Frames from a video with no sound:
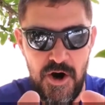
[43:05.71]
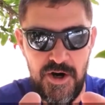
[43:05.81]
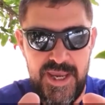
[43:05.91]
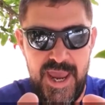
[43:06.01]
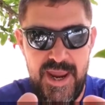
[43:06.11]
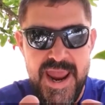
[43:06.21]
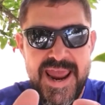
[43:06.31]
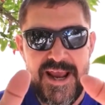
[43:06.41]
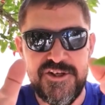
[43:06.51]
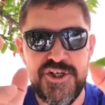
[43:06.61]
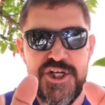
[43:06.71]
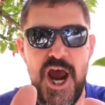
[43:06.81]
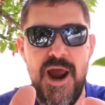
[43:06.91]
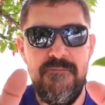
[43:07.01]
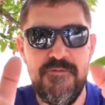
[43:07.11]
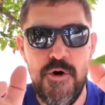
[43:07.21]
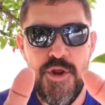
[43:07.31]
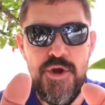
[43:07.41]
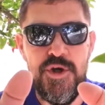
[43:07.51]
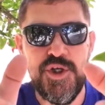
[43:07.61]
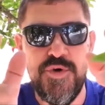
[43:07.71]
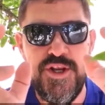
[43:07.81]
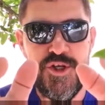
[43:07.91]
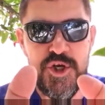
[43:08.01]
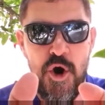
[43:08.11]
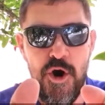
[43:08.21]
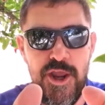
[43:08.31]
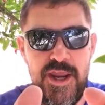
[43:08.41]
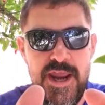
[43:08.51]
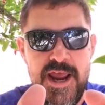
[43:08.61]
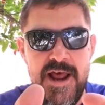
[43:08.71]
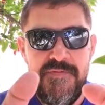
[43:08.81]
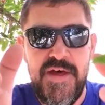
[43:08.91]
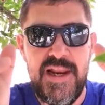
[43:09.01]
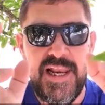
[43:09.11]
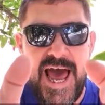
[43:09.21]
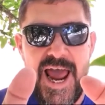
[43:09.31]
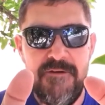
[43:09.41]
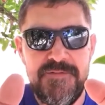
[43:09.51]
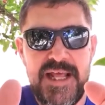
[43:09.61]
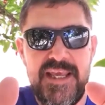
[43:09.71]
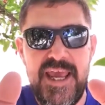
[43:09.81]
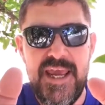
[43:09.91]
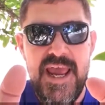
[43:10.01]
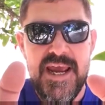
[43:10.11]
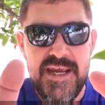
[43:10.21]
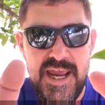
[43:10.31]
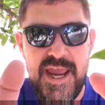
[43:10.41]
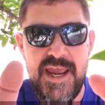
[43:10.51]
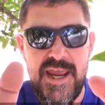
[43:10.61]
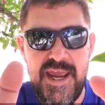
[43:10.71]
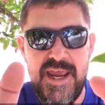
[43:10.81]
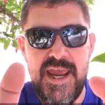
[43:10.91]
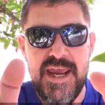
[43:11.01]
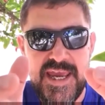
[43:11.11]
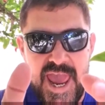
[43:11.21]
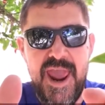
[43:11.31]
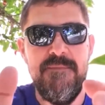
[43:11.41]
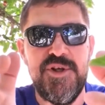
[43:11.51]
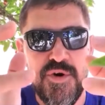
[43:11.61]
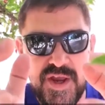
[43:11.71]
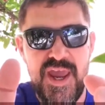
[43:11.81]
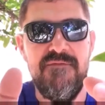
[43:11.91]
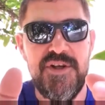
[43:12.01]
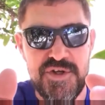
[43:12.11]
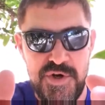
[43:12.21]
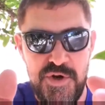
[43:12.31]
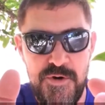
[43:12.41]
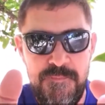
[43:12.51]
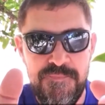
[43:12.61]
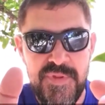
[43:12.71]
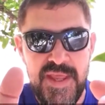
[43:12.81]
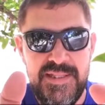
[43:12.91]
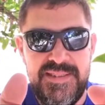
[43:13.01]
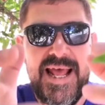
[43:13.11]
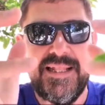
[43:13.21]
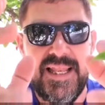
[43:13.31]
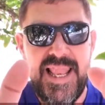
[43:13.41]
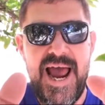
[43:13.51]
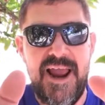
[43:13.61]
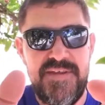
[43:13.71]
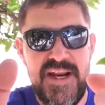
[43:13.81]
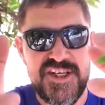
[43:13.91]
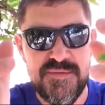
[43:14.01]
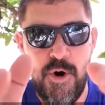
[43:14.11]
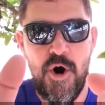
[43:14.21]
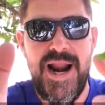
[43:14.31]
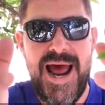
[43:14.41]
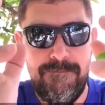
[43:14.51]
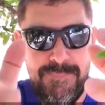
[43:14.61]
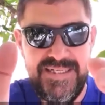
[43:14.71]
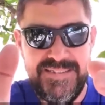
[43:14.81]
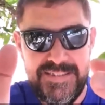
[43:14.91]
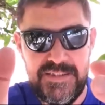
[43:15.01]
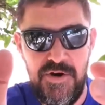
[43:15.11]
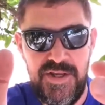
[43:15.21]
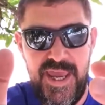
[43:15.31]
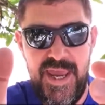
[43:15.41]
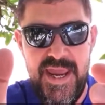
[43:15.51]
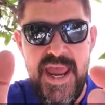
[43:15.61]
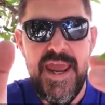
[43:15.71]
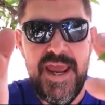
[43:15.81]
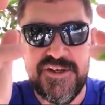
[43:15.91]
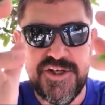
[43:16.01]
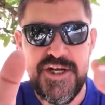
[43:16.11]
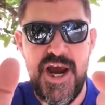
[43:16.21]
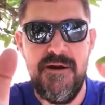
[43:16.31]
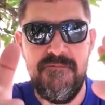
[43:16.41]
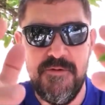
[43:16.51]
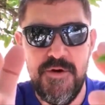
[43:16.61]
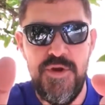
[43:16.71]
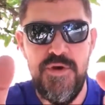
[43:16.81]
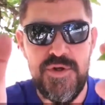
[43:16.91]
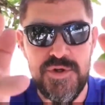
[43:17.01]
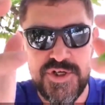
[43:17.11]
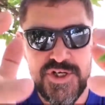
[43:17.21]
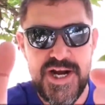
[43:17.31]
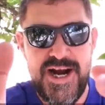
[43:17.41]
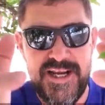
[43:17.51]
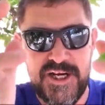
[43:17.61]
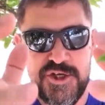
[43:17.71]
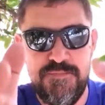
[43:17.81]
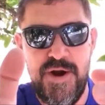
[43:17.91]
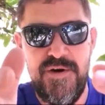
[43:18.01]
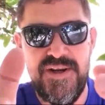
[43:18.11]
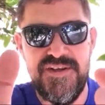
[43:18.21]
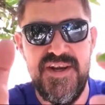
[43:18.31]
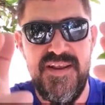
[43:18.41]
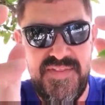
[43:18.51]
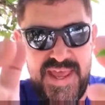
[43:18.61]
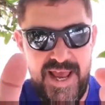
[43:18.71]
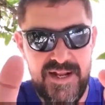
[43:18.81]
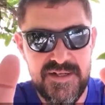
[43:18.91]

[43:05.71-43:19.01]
Okay? It's time for you to enjoy the life that He He, he, he came to give it to you that life that is more abundant, okay? It's time for you to start experiencing that.